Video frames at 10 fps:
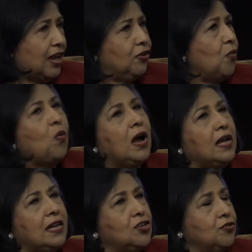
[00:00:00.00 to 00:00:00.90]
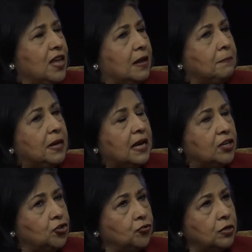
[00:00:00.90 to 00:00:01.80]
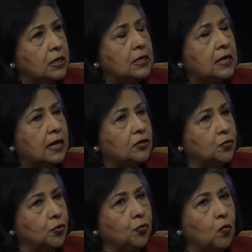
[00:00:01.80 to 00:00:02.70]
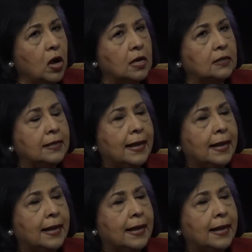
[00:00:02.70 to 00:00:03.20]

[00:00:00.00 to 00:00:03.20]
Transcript: I don't know why I do that, but I enjoy it. It's worthwhile.